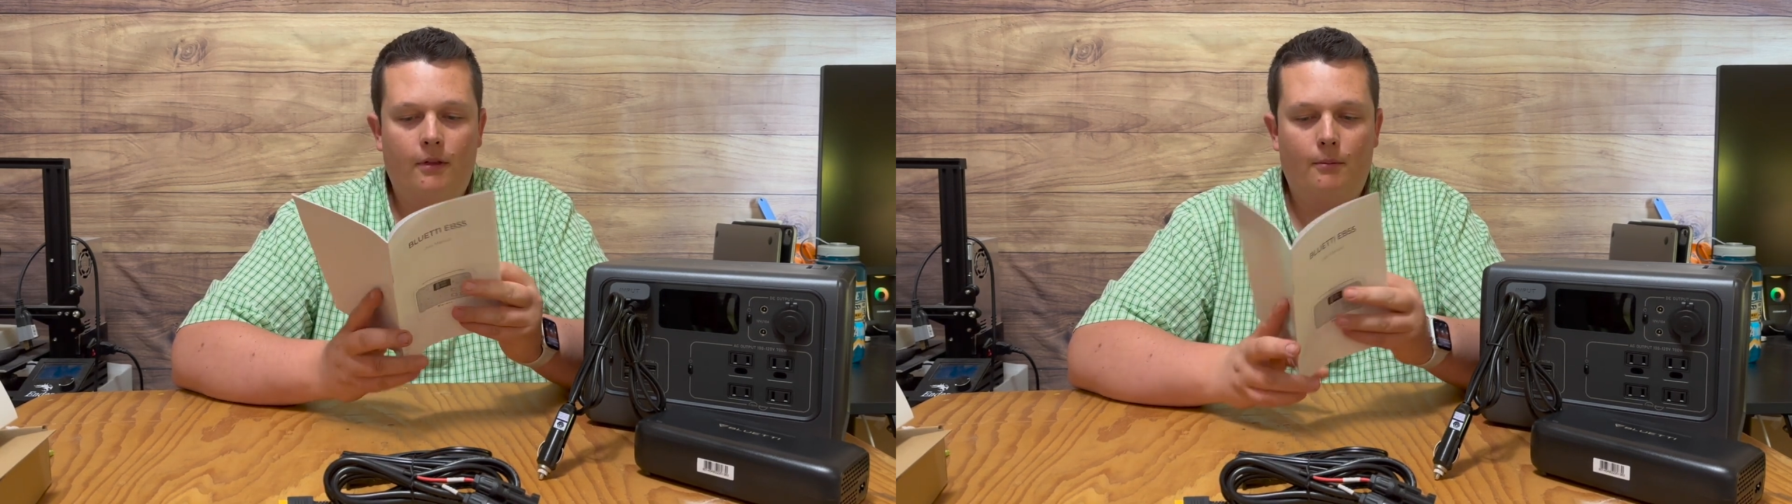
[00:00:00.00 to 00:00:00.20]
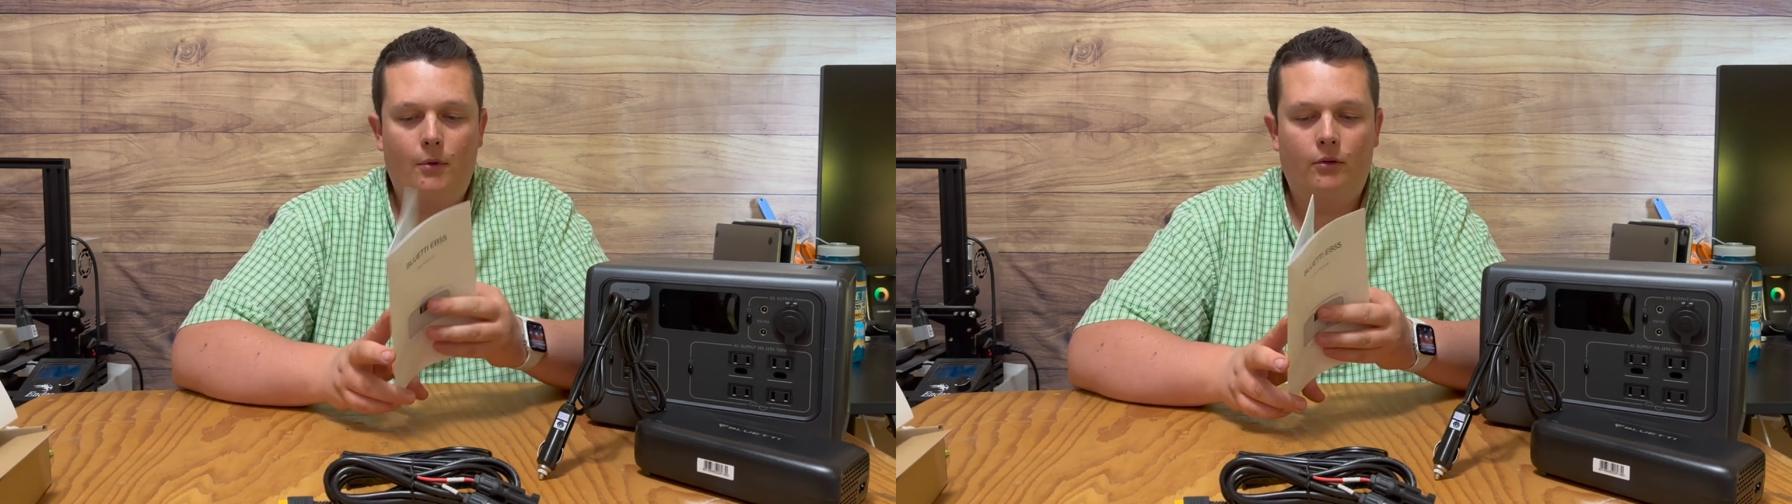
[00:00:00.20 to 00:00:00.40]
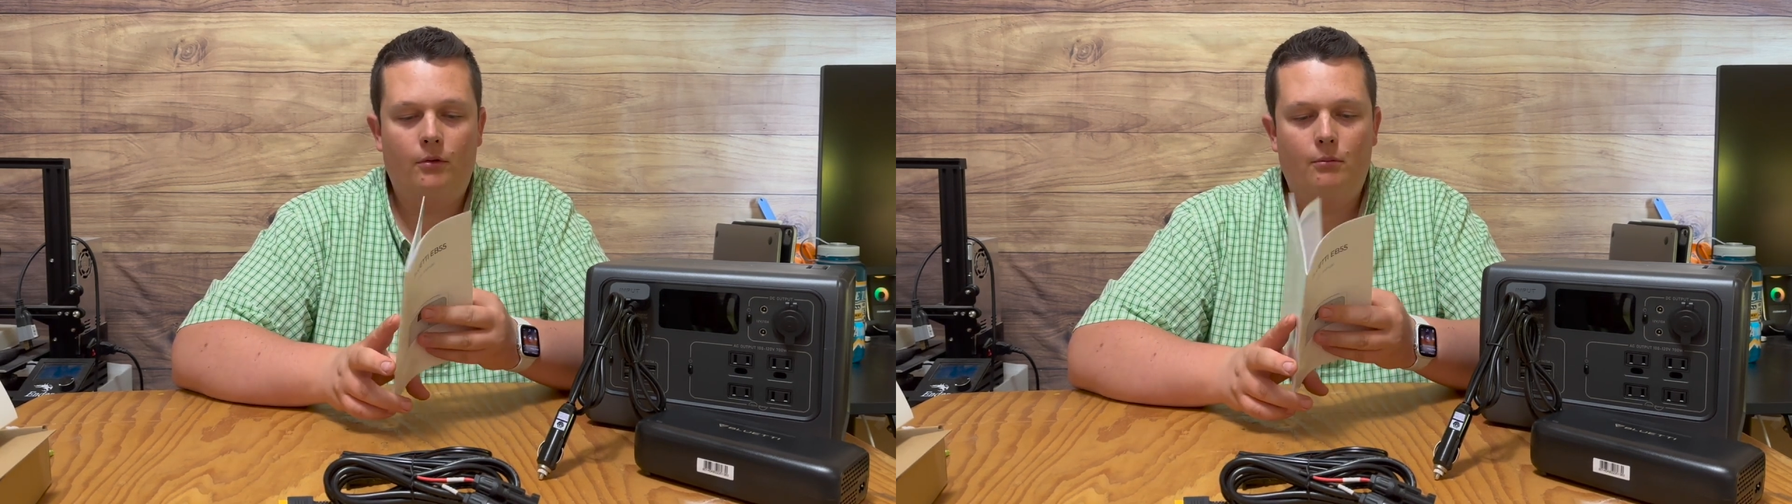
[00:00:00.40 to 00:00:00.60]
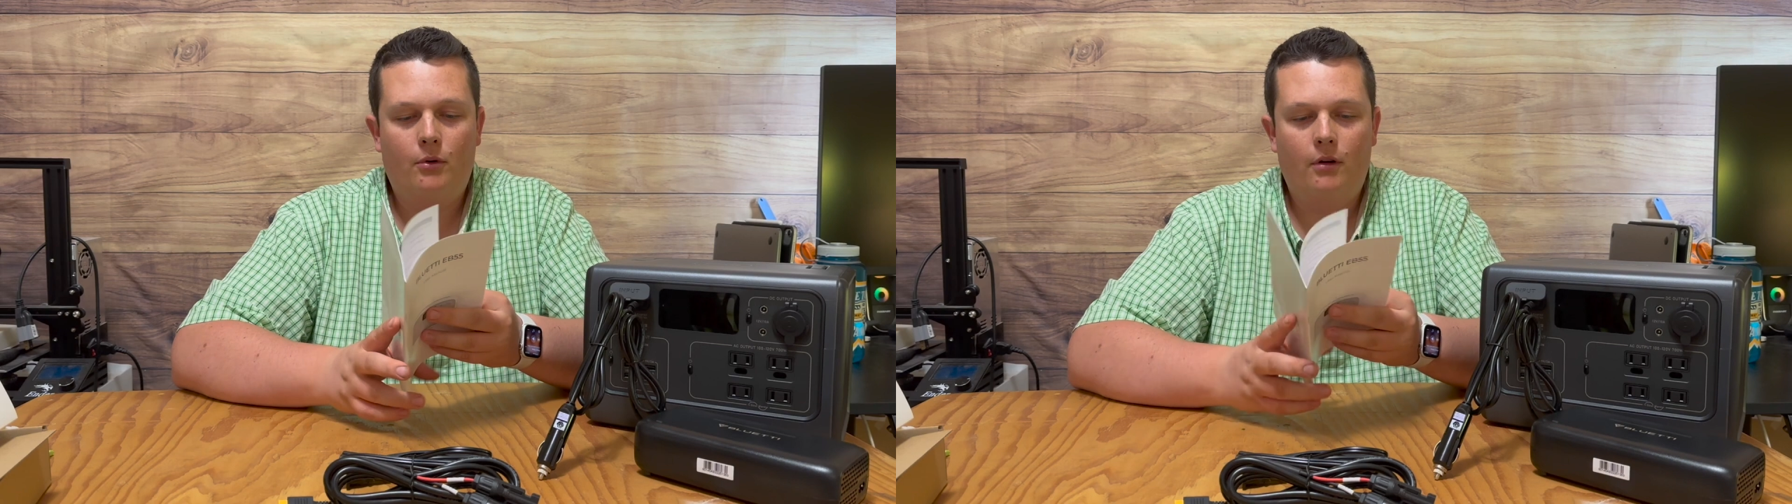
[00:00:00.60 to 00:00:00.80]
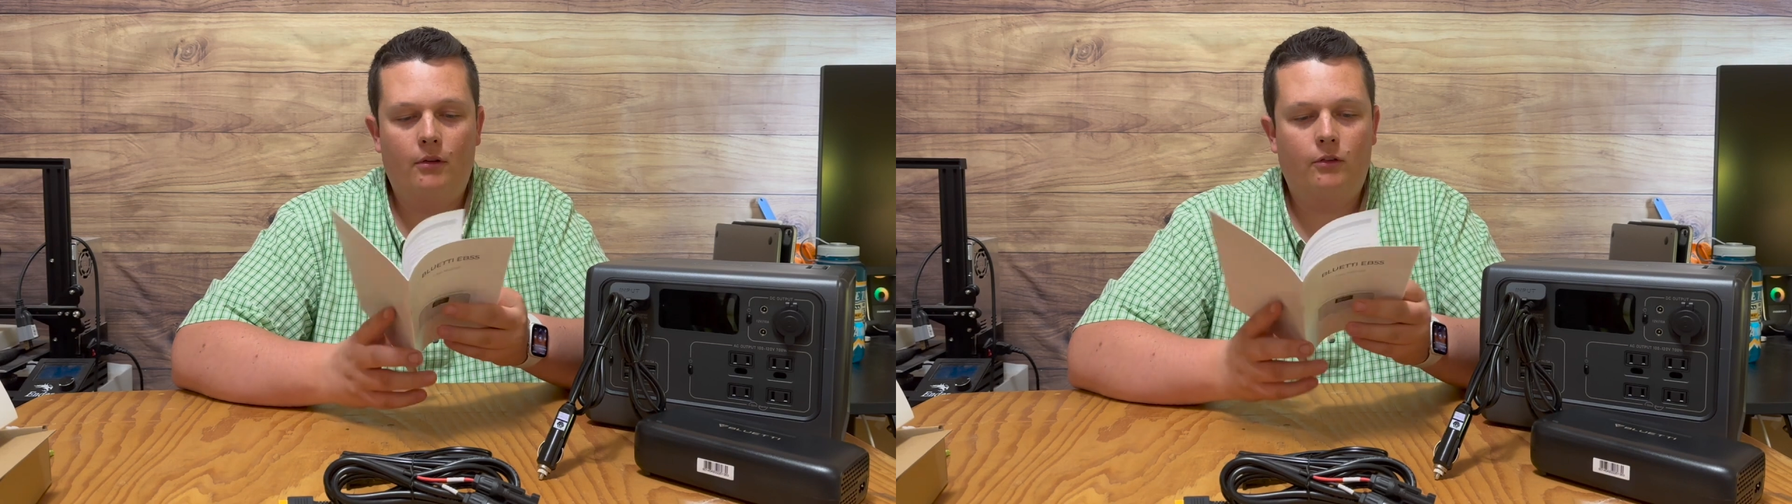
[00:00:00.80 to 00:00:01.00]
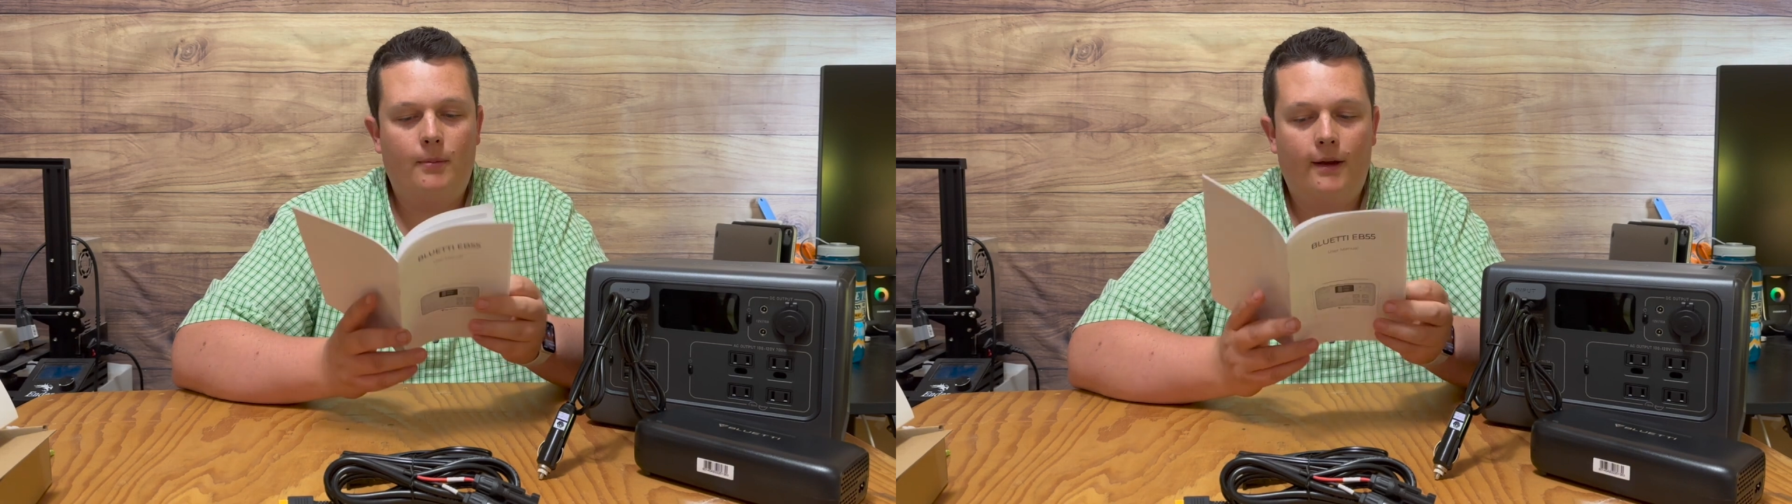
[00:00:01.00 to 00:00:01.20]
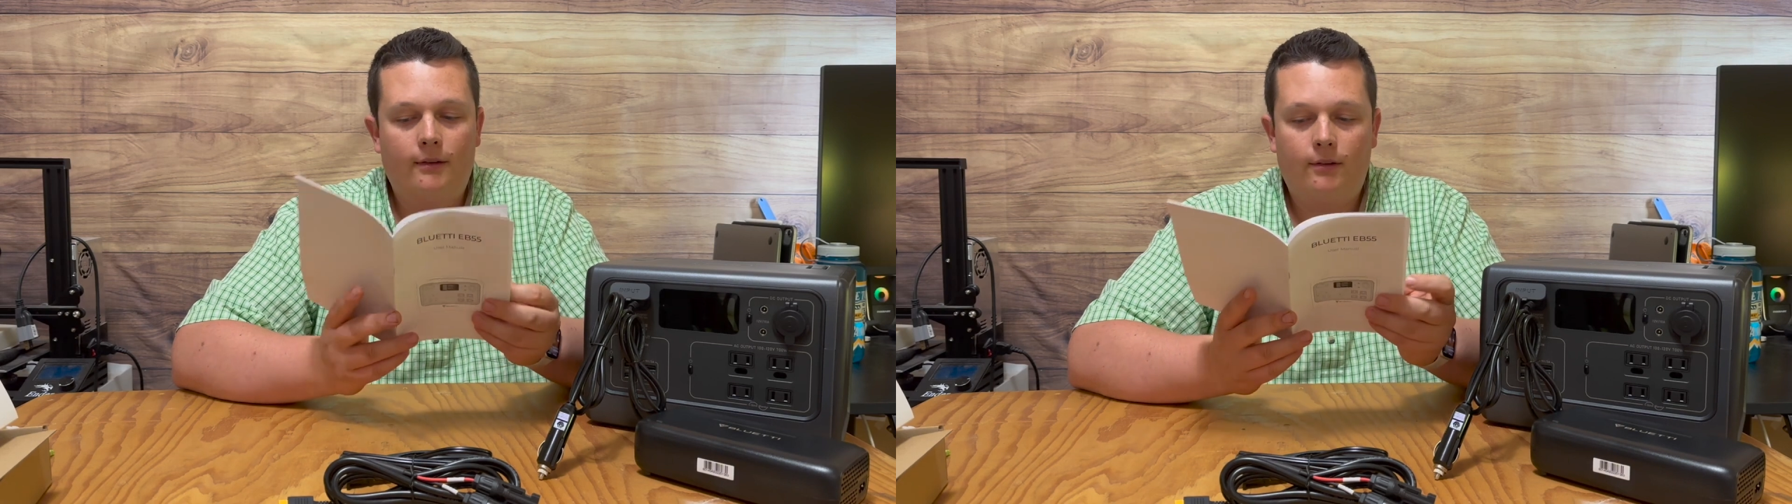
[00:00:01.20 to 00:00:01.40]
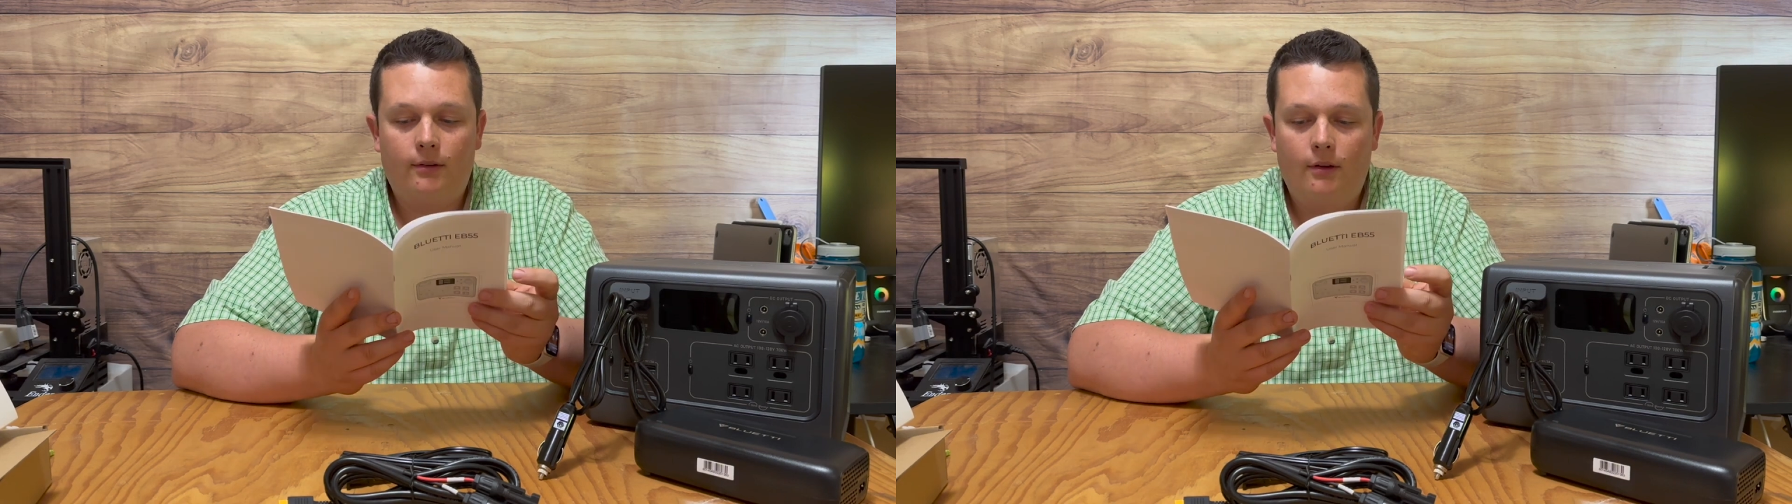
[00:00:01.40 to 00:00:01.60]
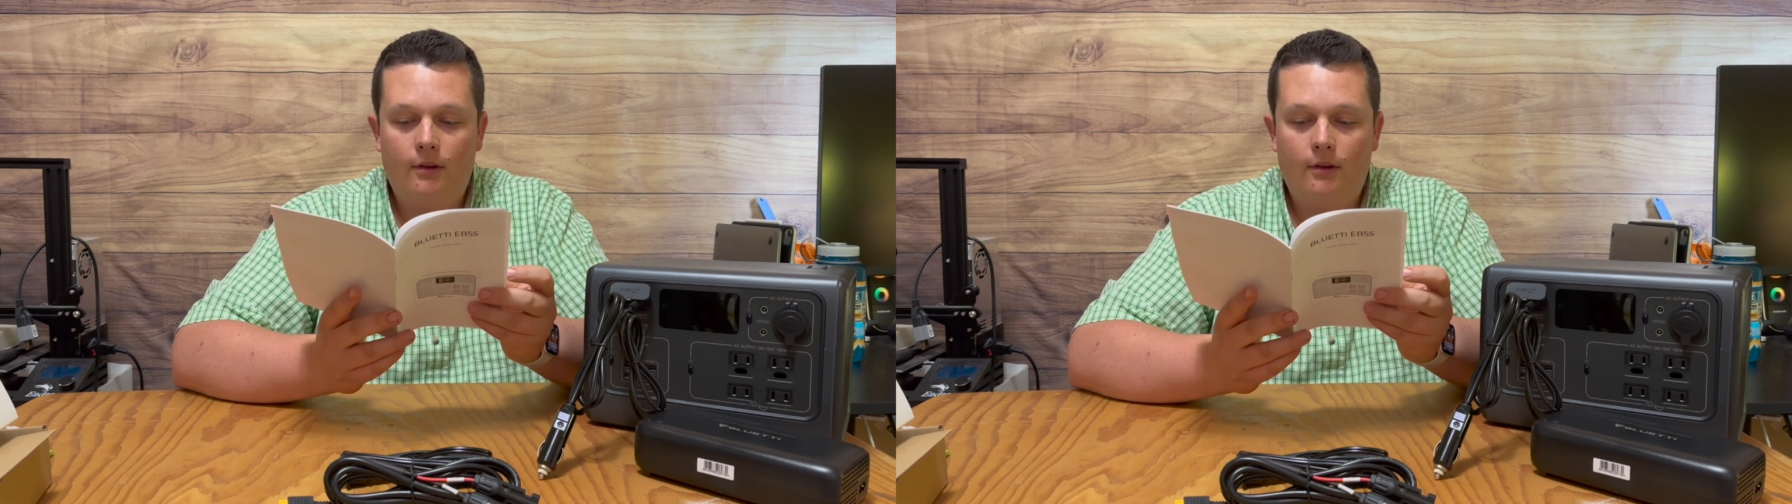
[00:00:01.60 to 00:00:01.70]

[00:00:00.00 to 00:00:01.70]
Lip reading: most important specs.